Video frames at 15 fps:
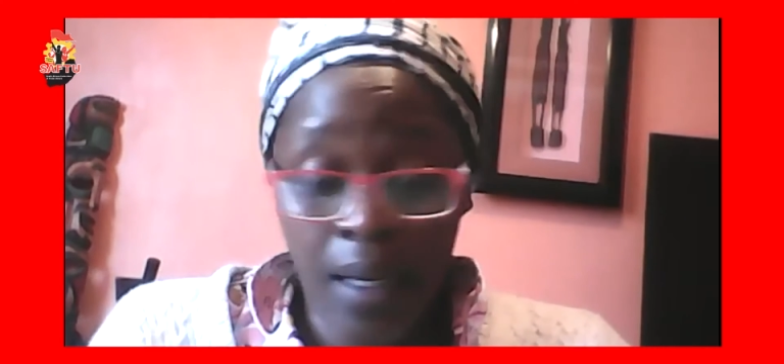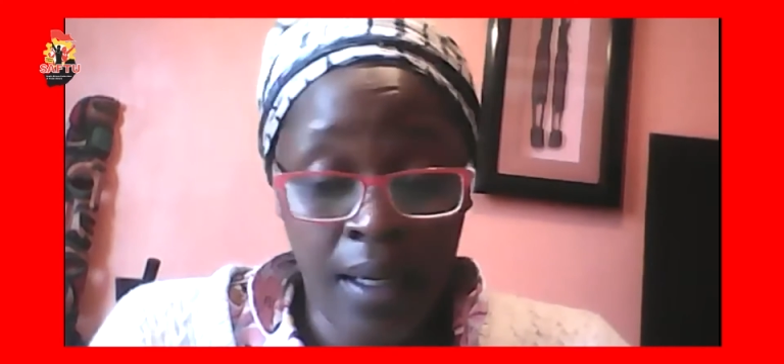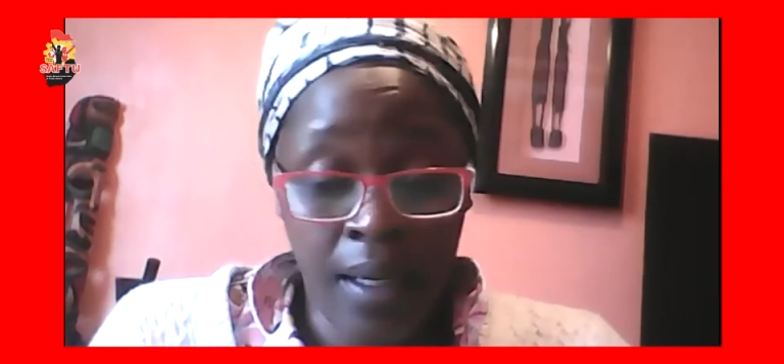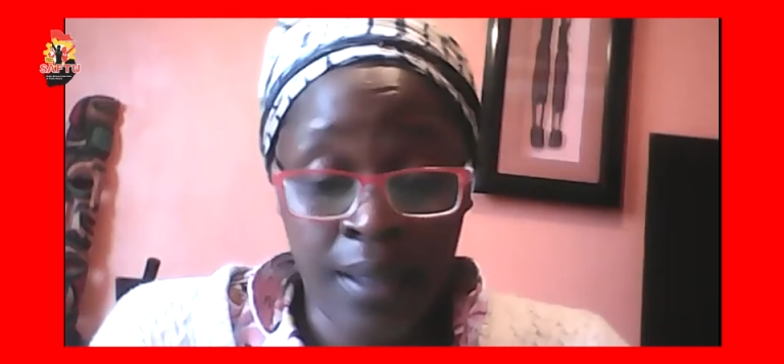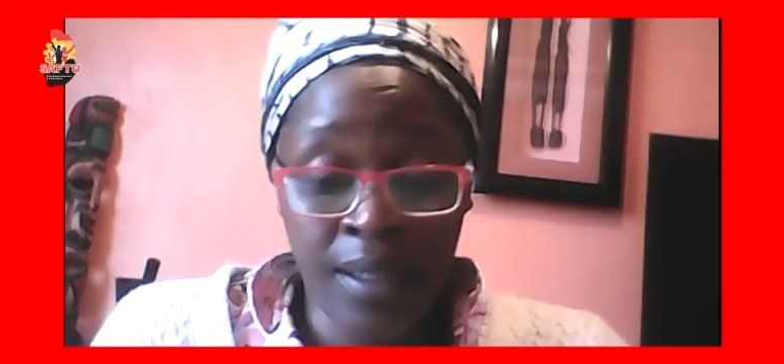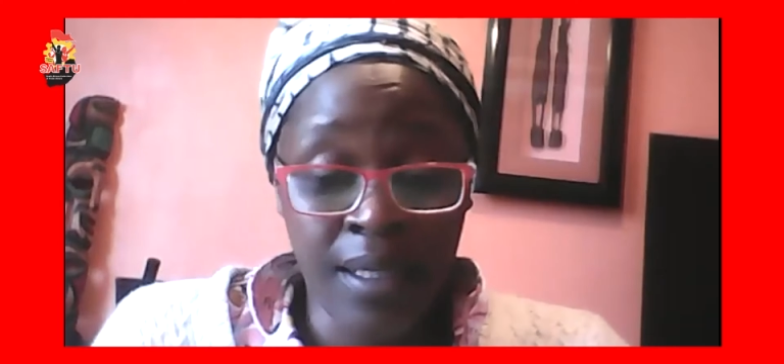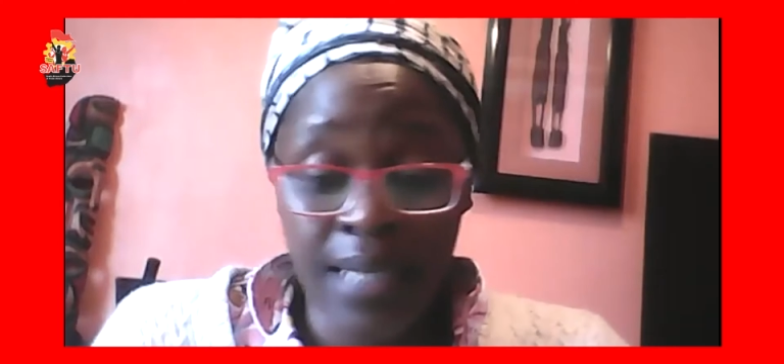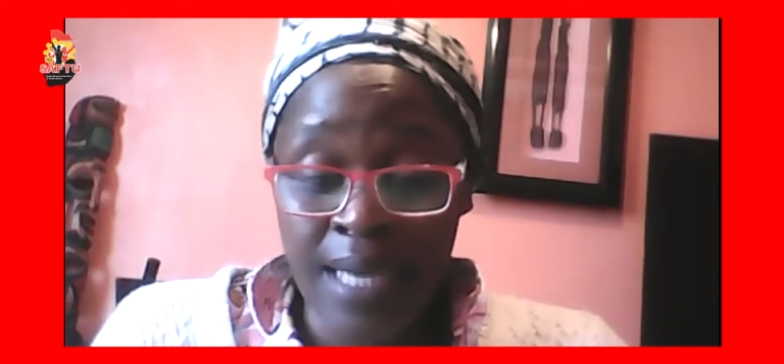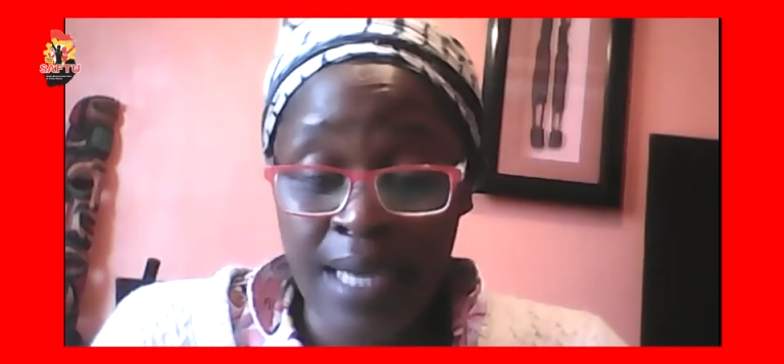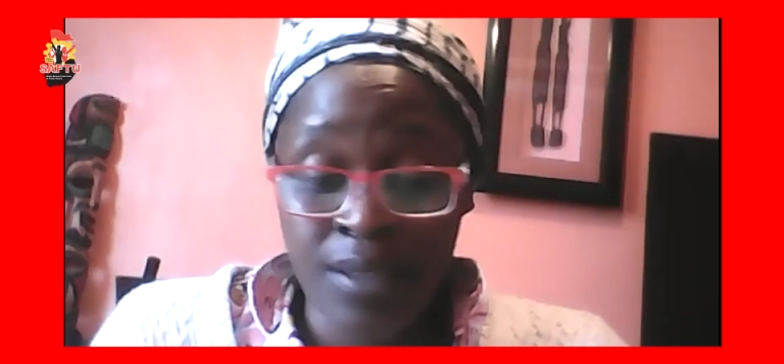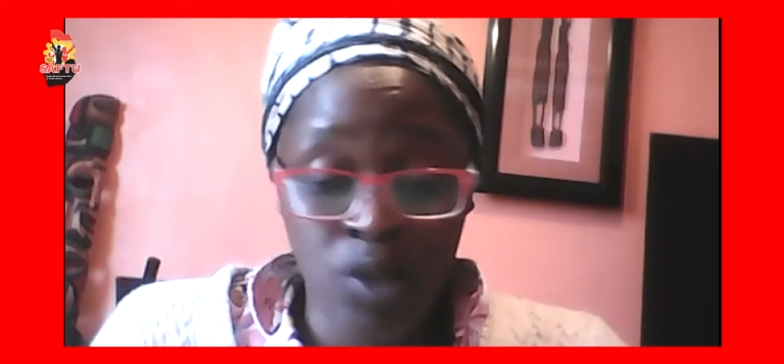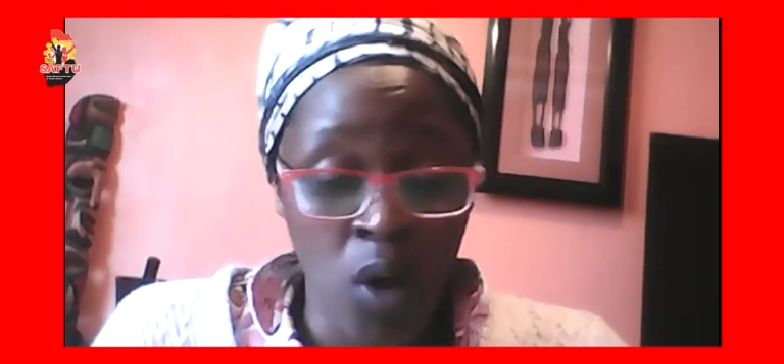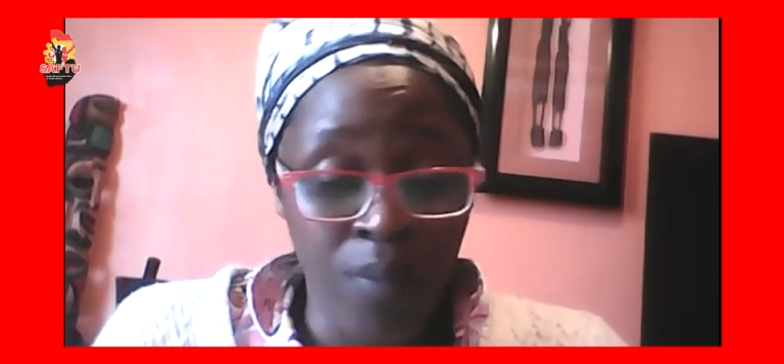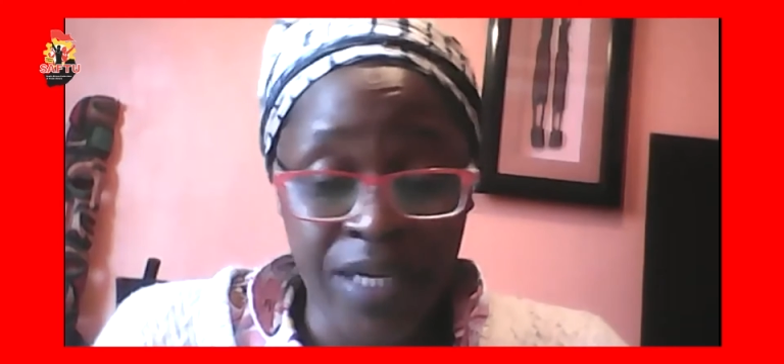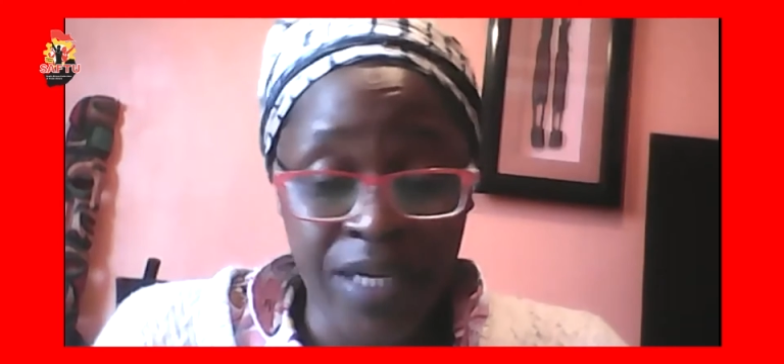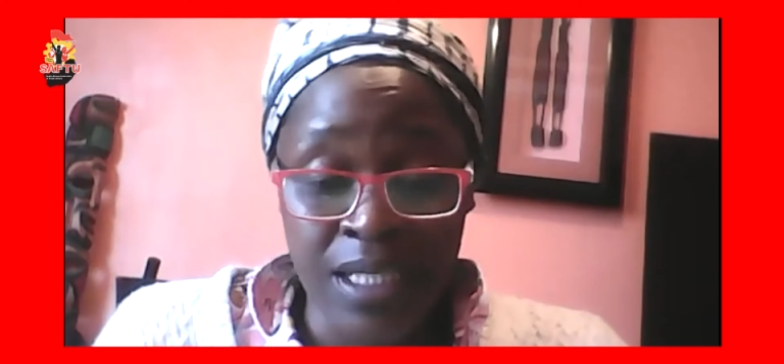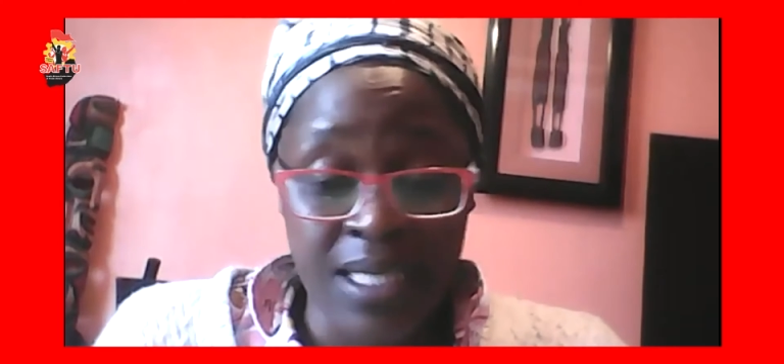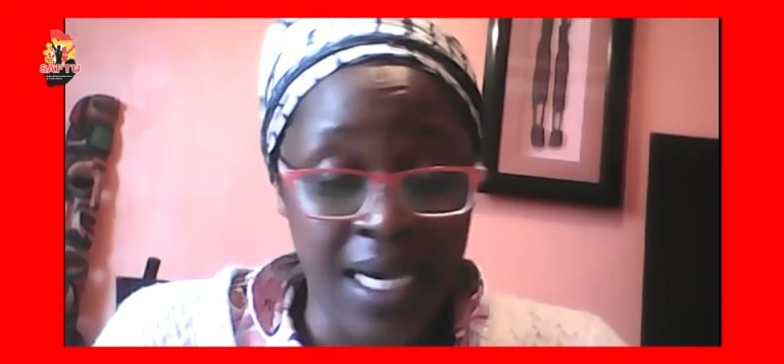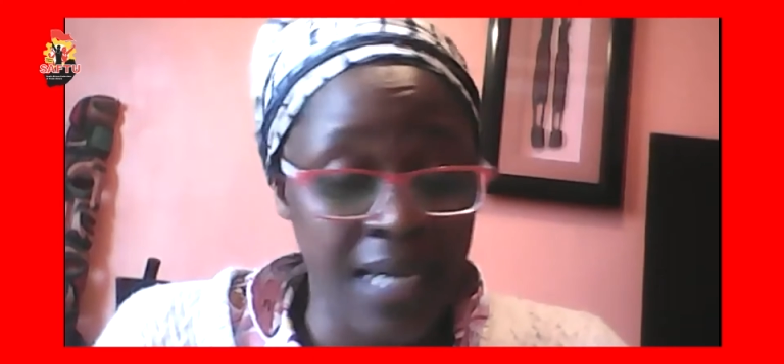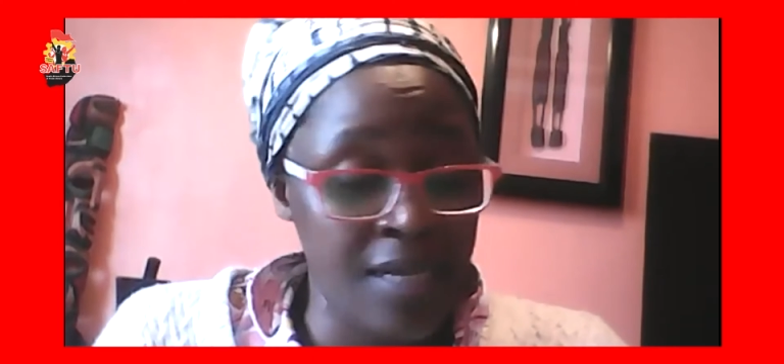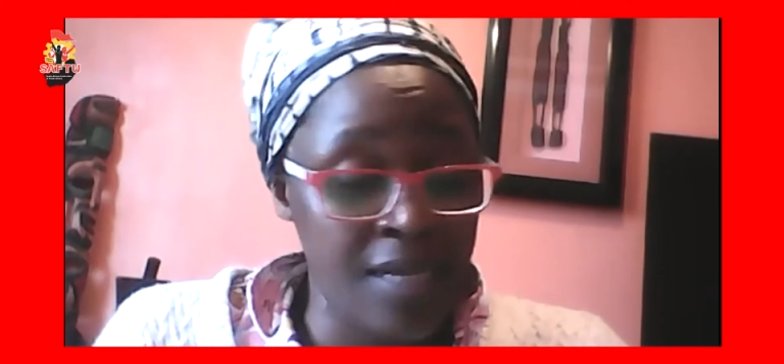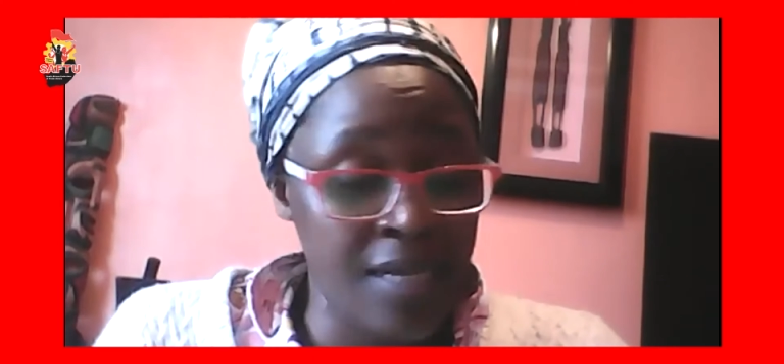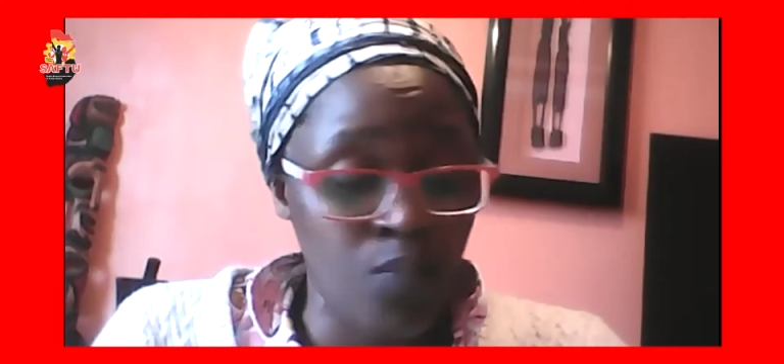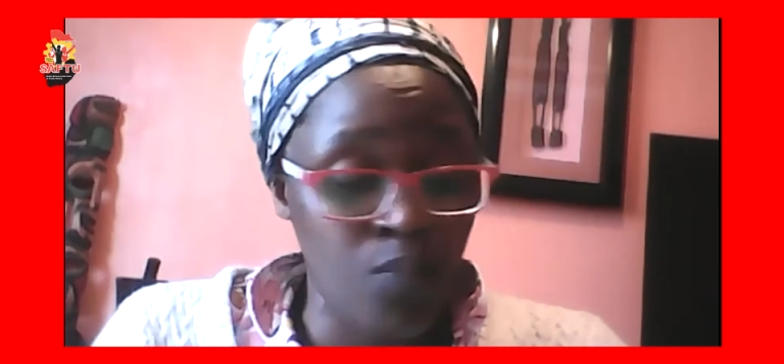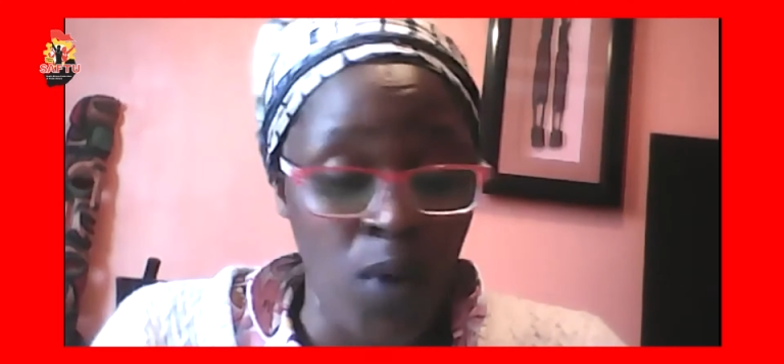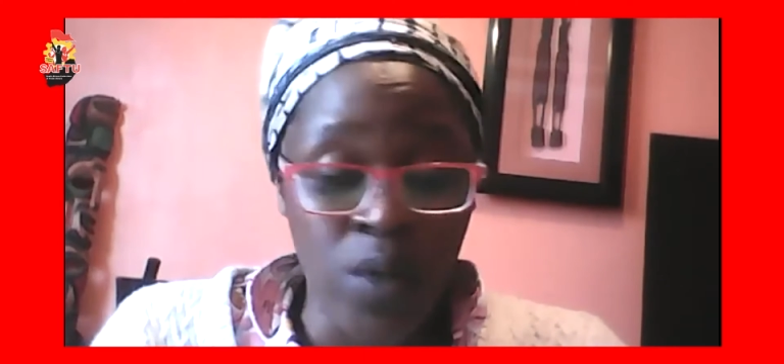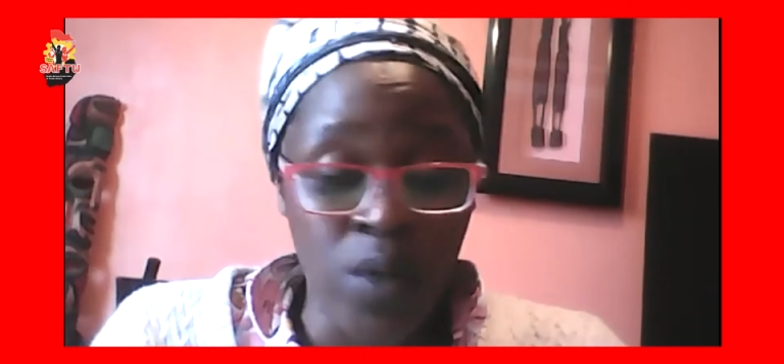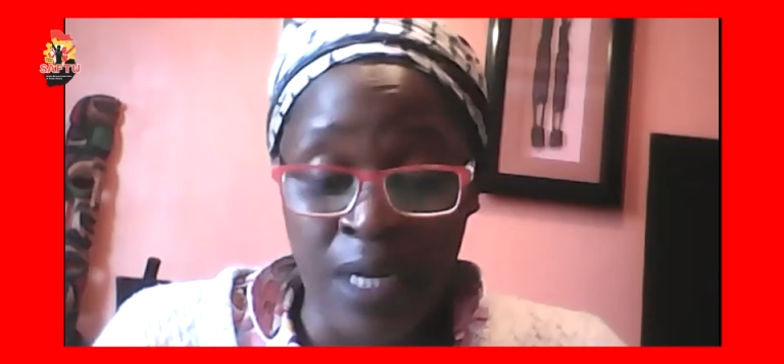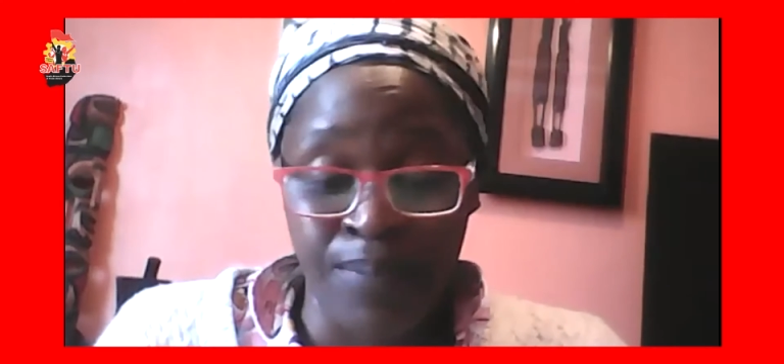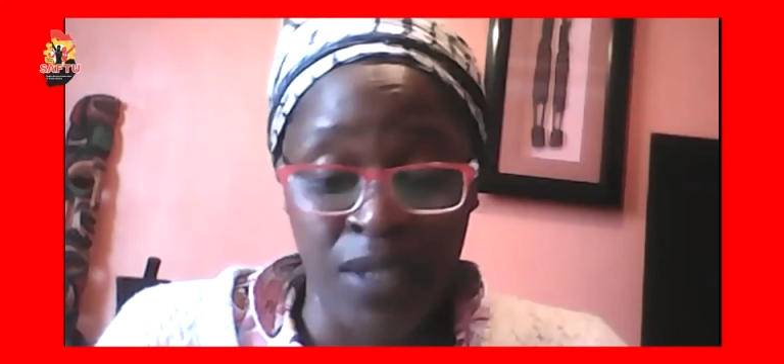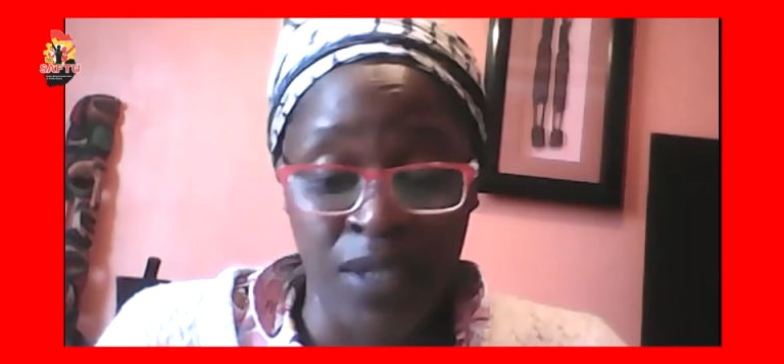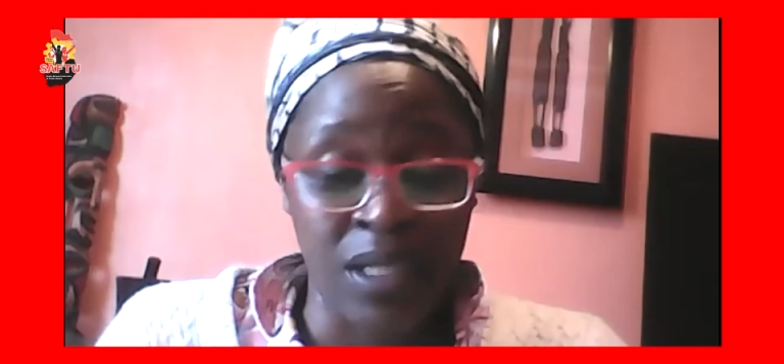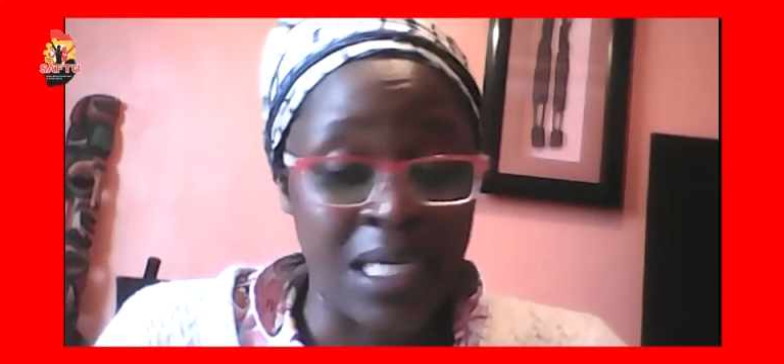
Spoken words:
I think Comrade Dale has spoken about